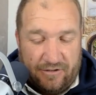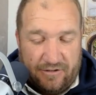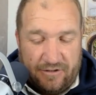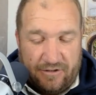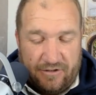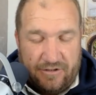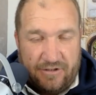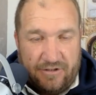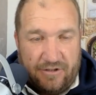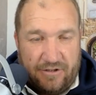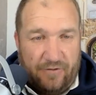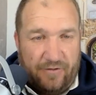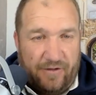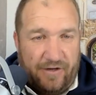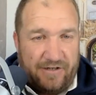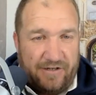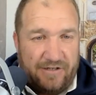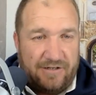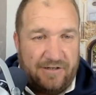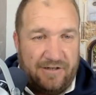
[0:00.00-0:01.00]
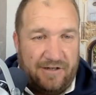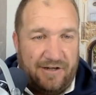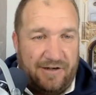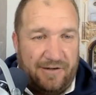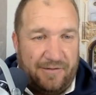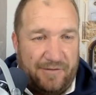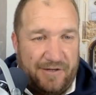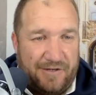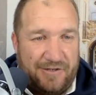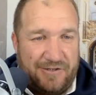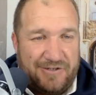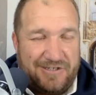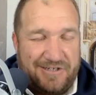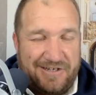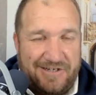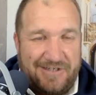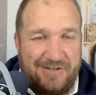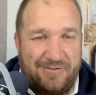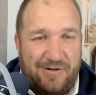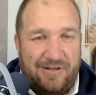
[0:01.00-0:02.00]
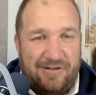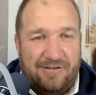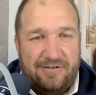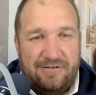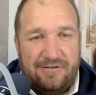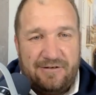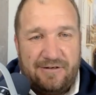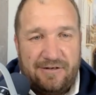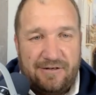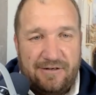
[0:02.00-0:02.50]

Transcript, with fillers: It's good to know that uh, that you see it as well. You know.